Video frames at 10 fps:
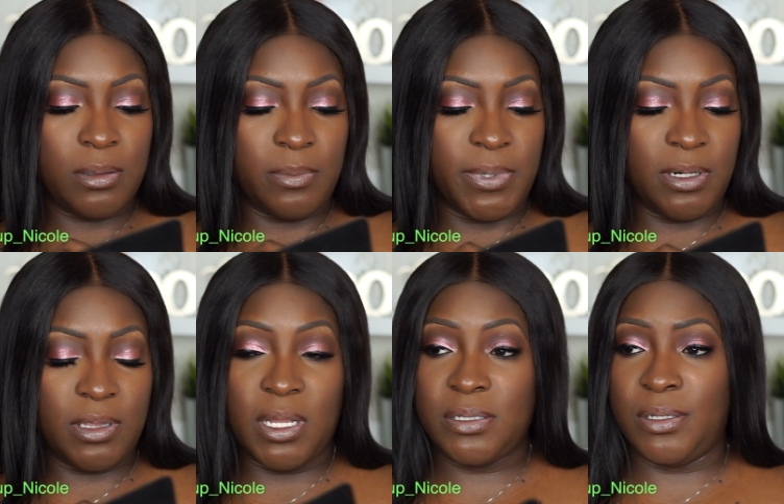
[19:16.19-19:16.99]
The butter
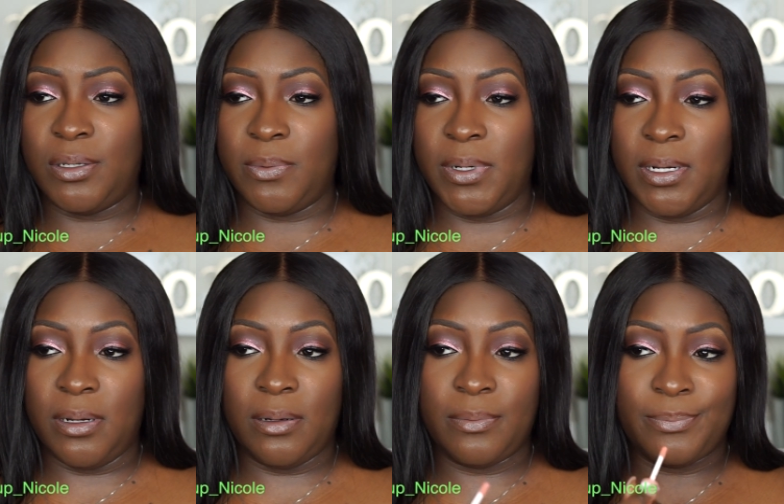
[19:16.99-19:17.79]
gloss you could
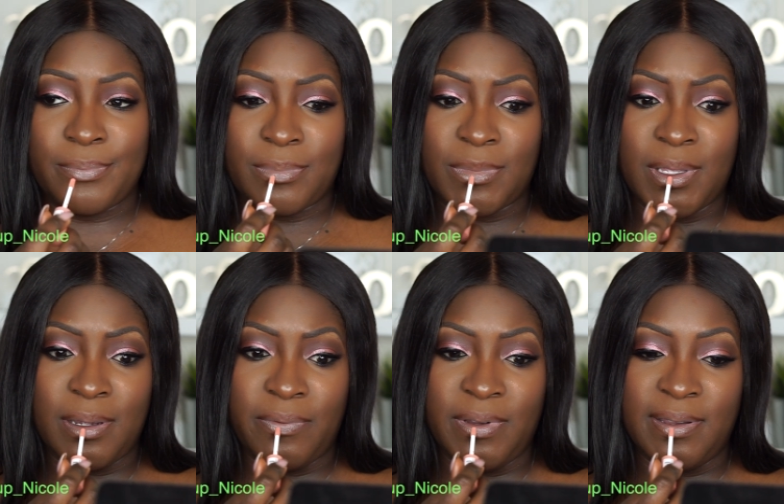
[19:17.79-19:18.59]
wear
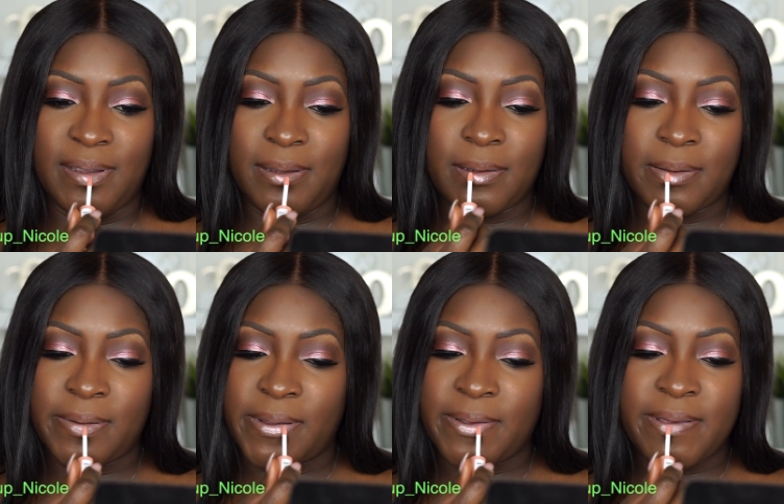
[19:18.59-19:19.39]
every day.
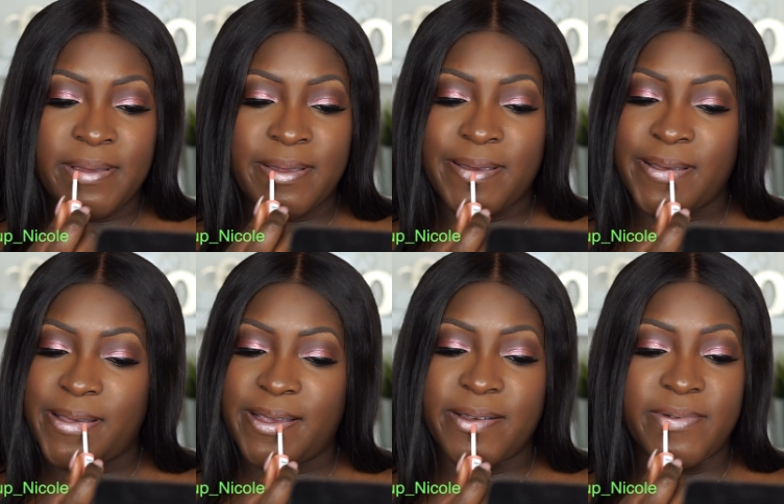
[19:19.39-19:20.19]

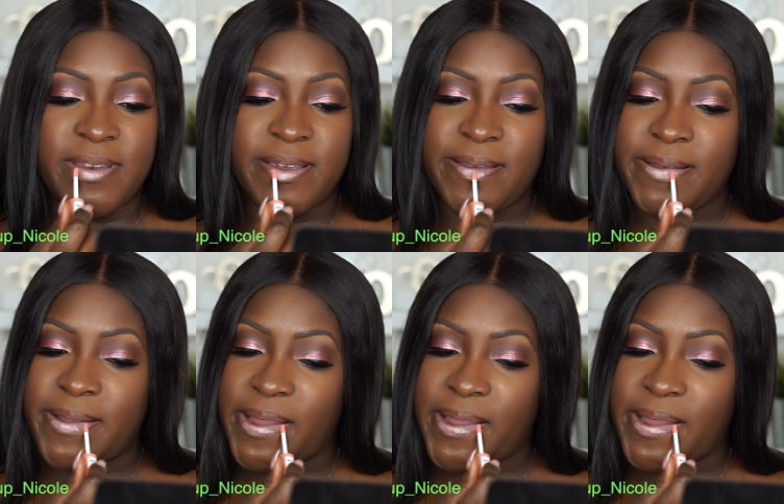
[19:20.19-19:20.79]
Every day.